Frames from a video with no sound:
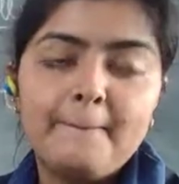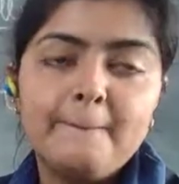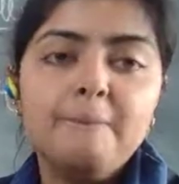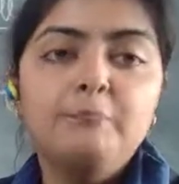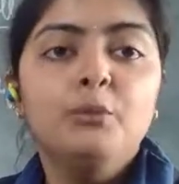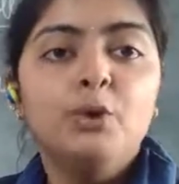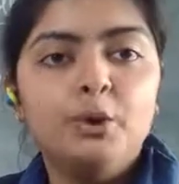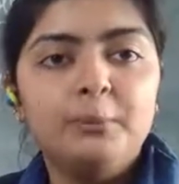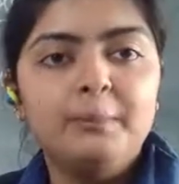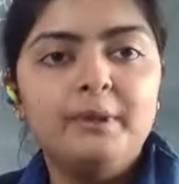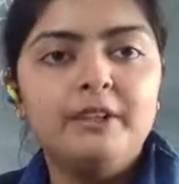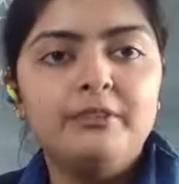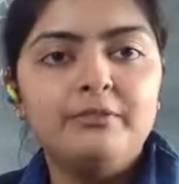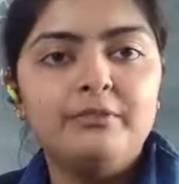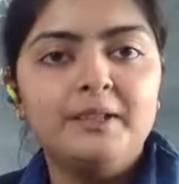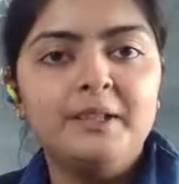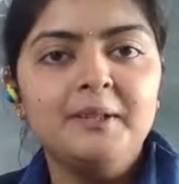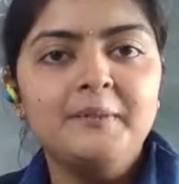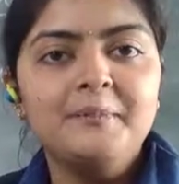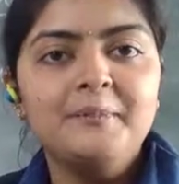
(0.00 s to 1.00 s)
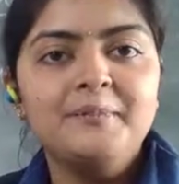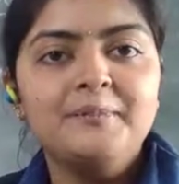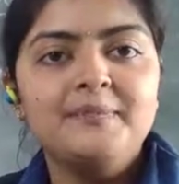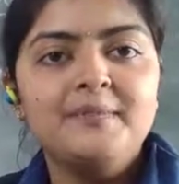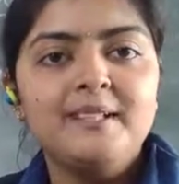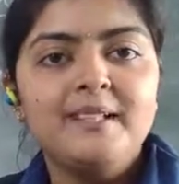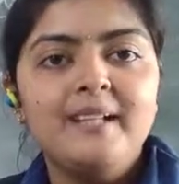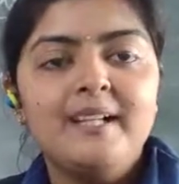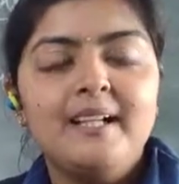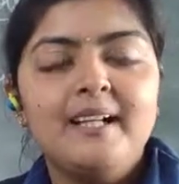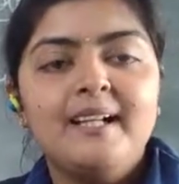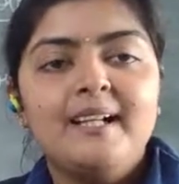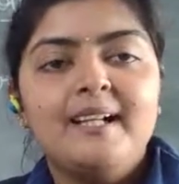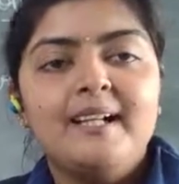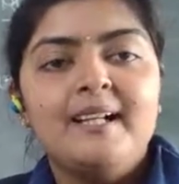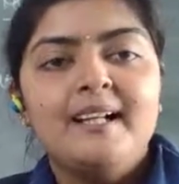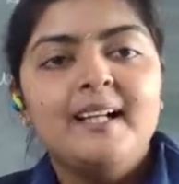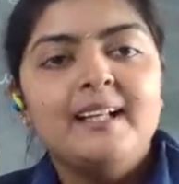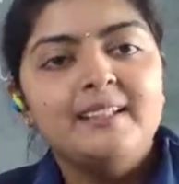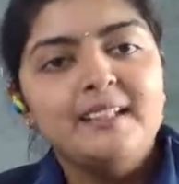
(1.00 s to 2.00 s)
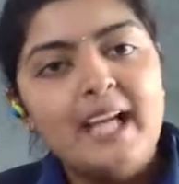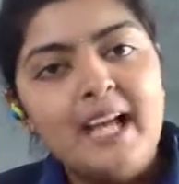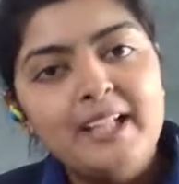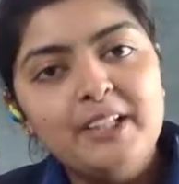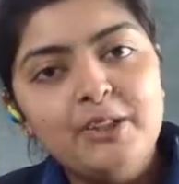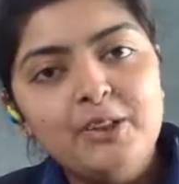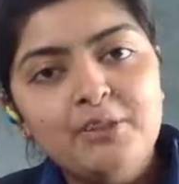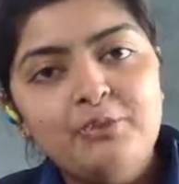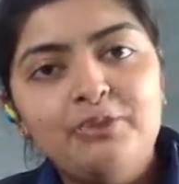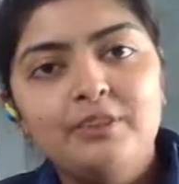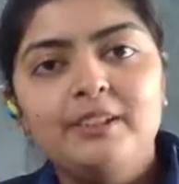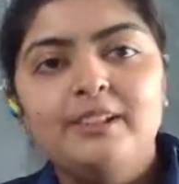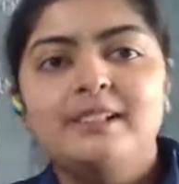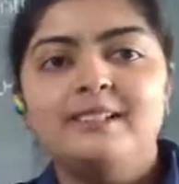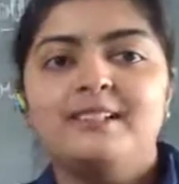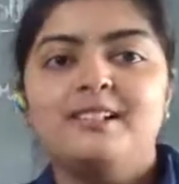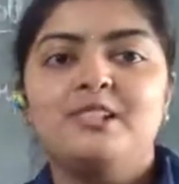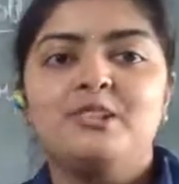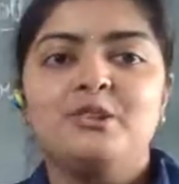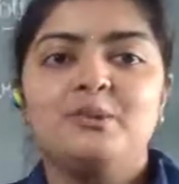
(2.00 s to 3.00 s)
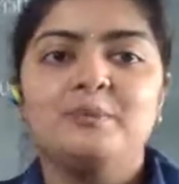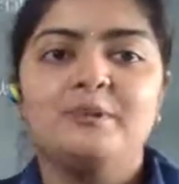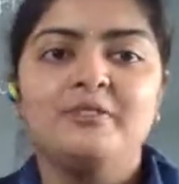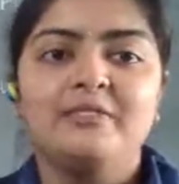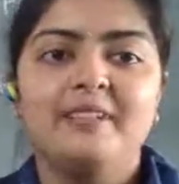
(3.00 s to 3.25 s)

more briefly. Thank you for listening to me